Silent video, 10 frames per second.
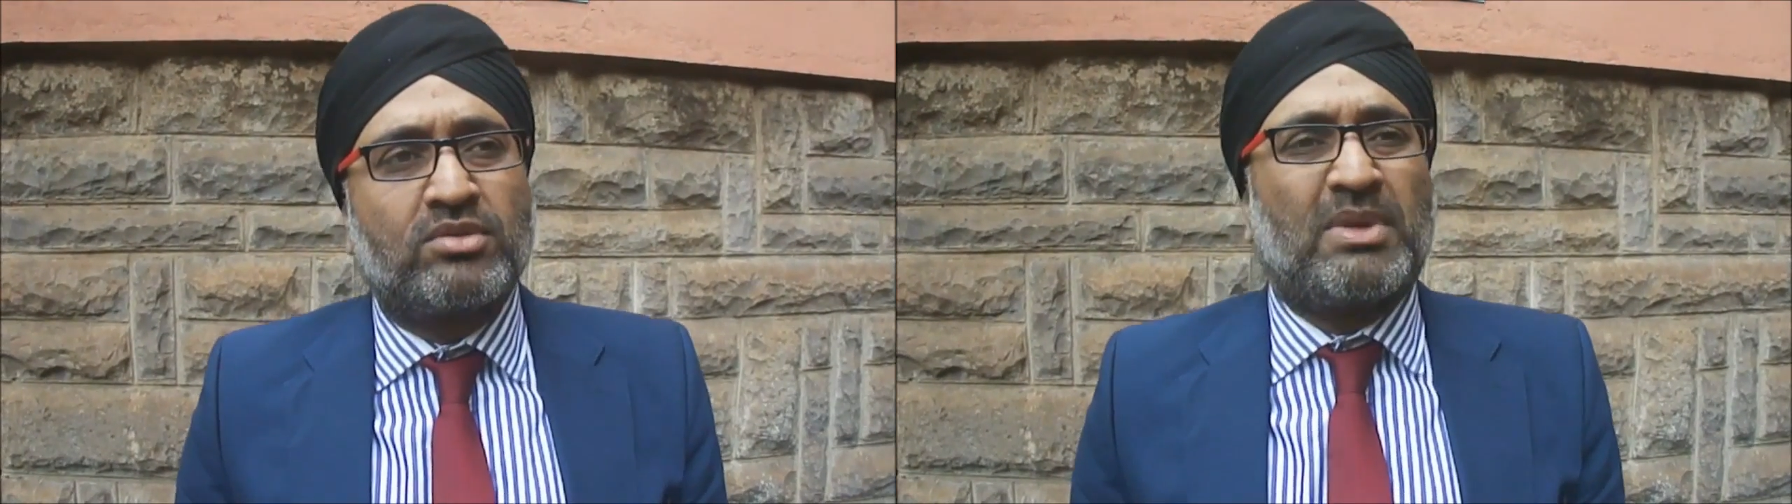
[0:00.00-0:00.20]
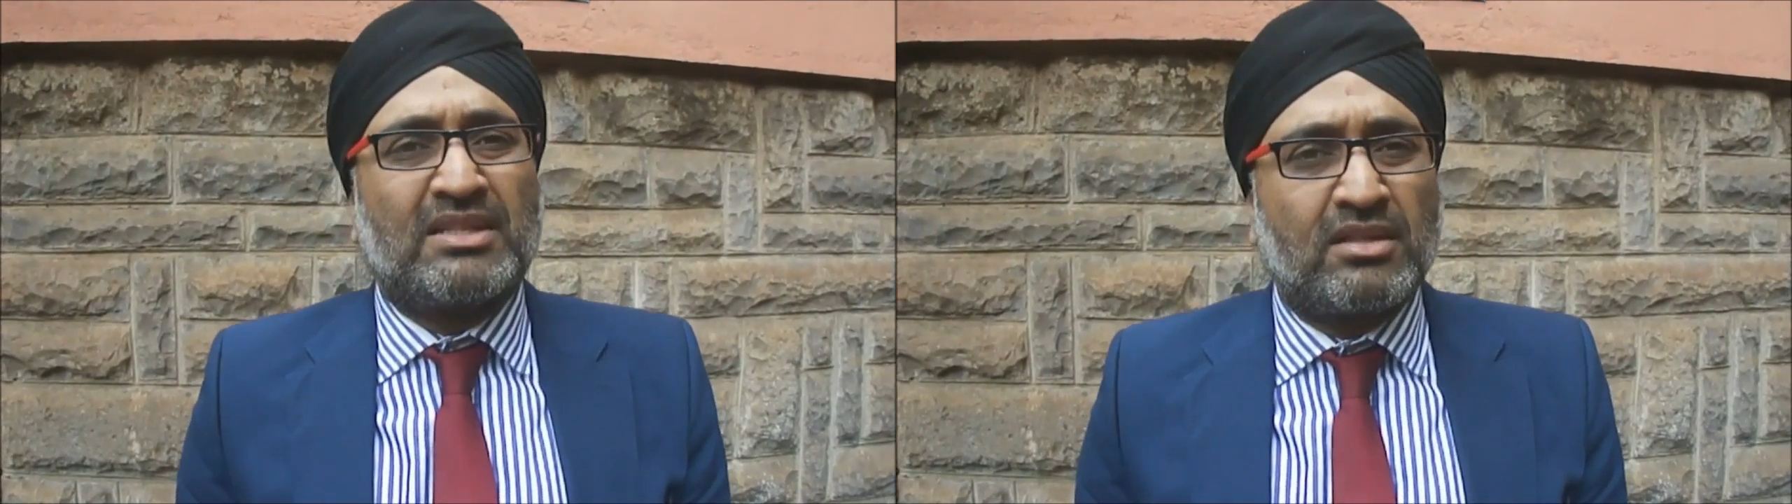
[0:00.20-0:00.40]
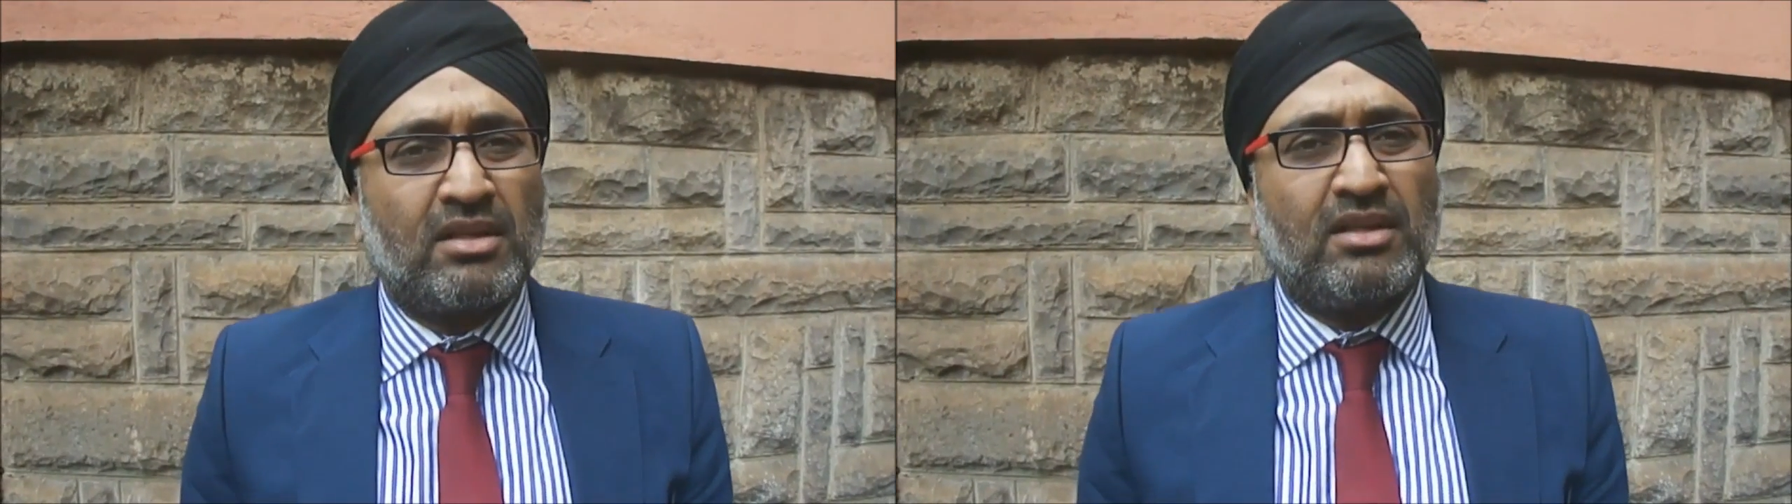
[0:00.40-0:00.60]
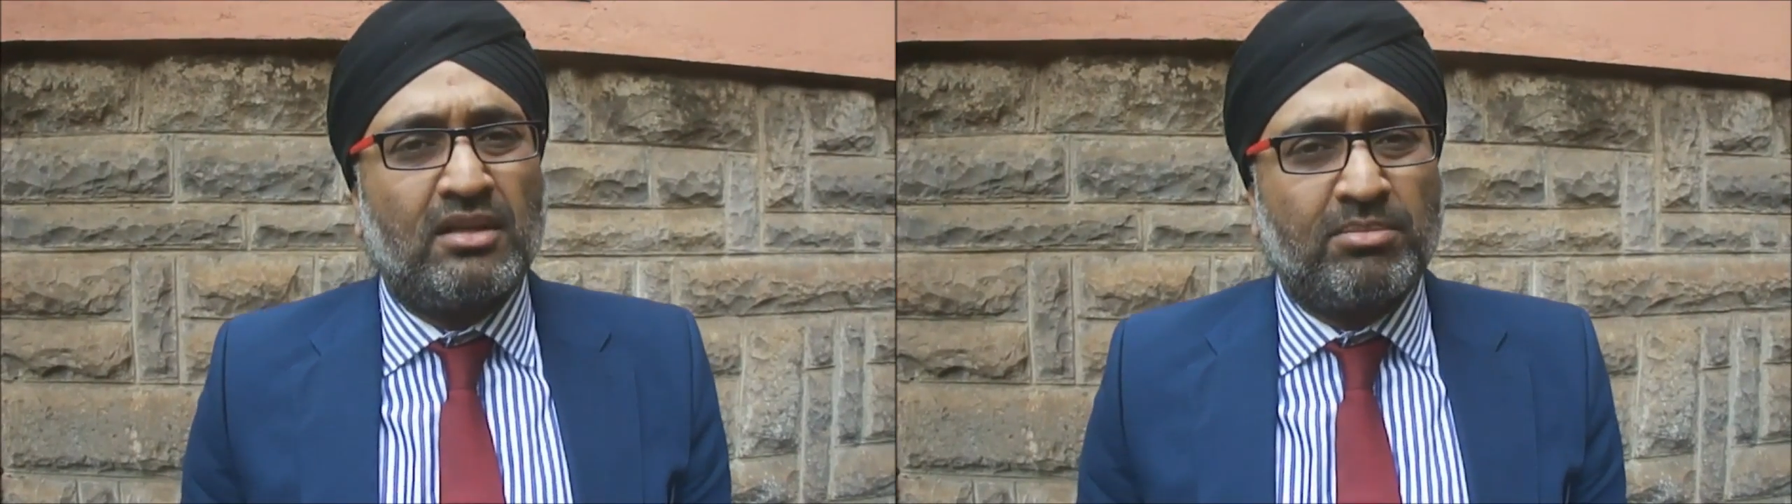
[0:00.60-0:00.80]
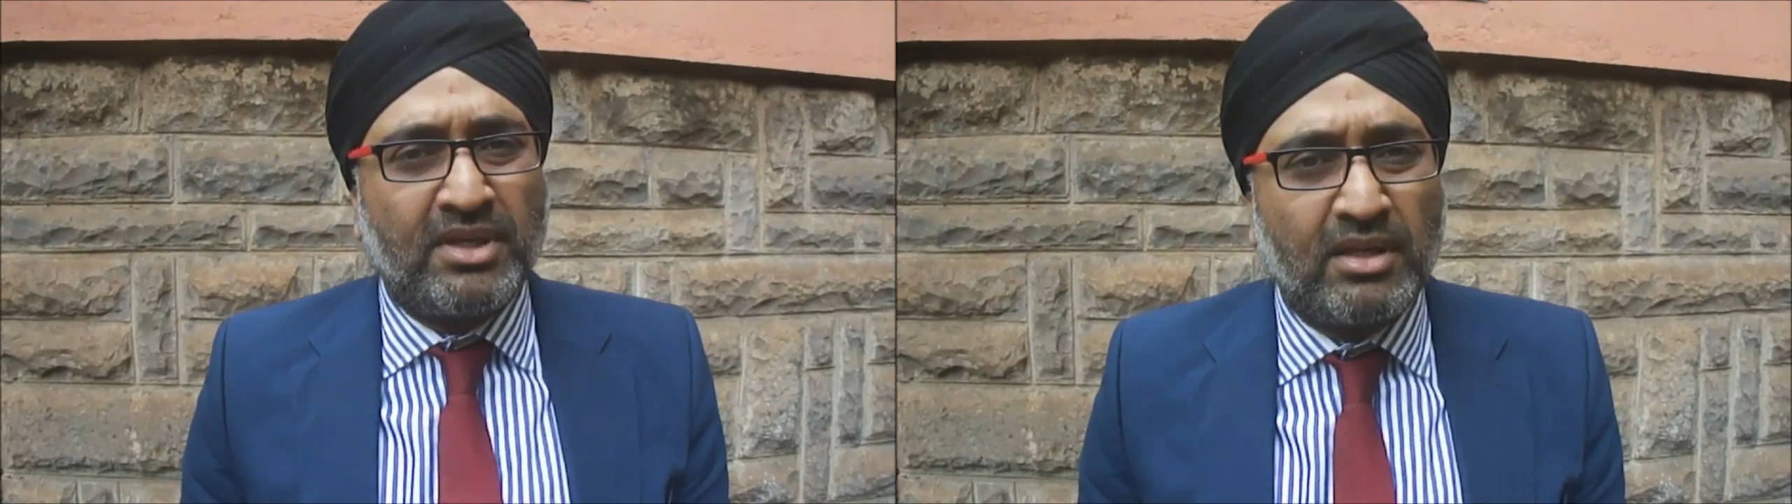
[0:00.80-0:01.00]
cosmetically
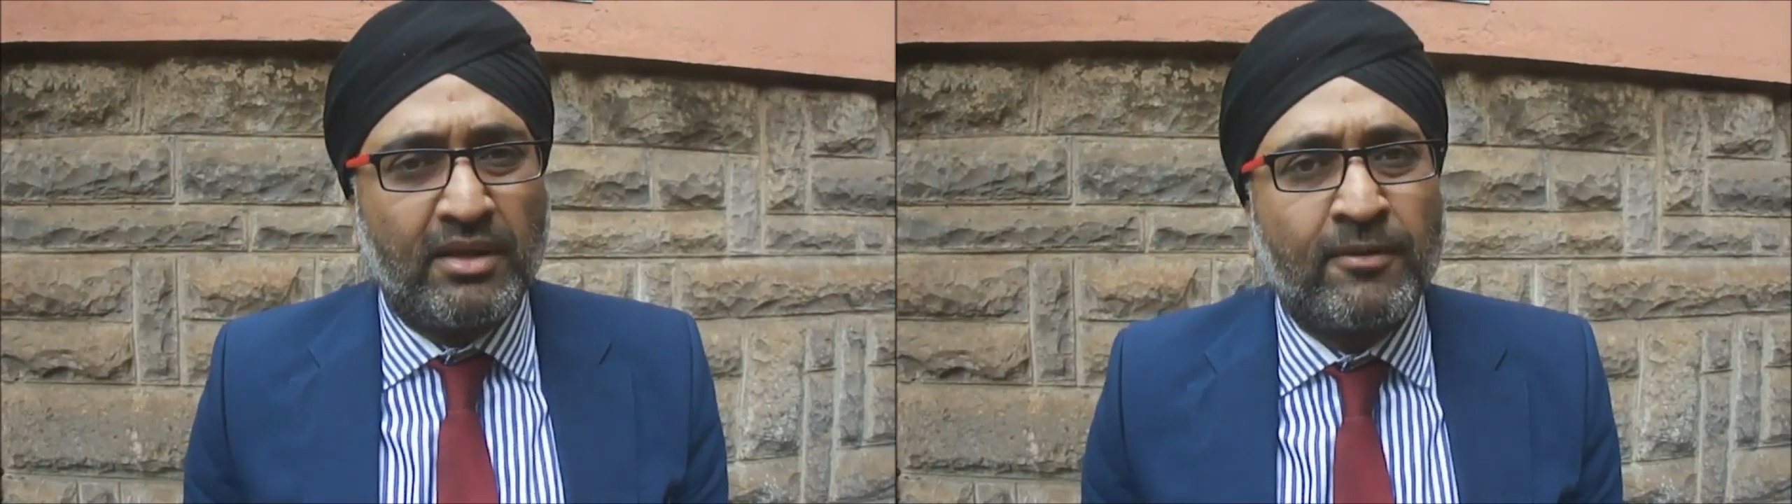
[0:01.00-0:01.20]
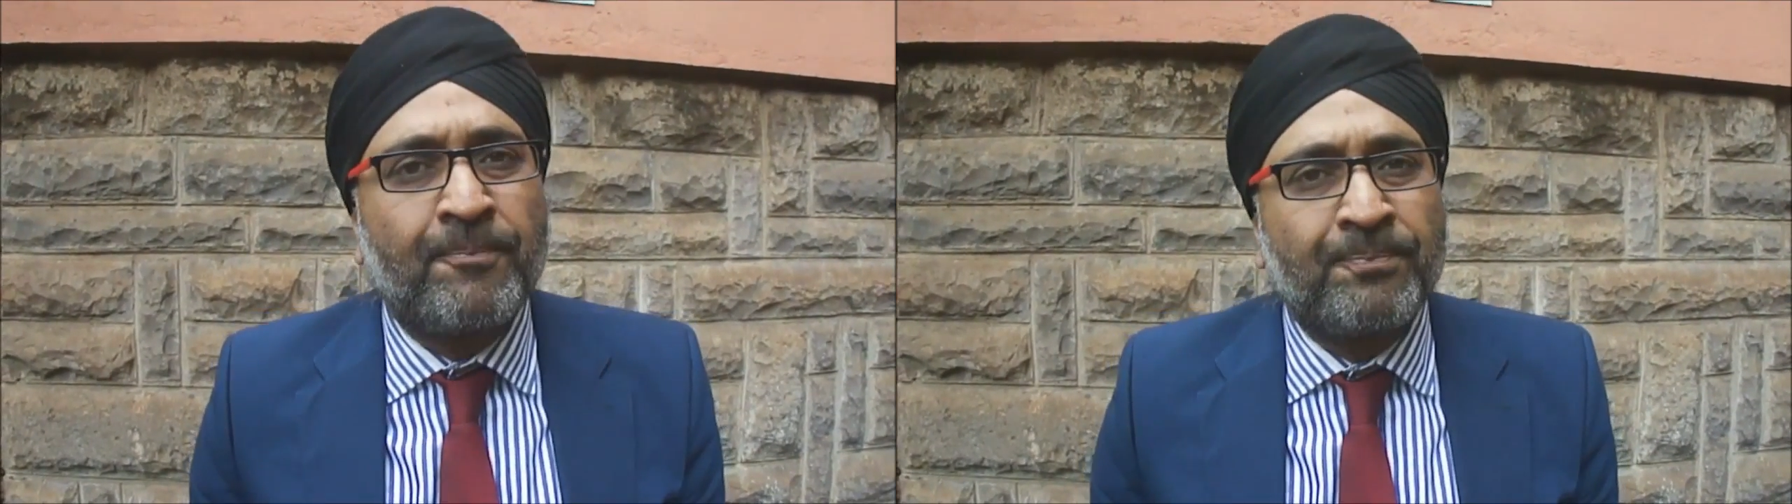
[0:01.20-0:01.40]
appealing.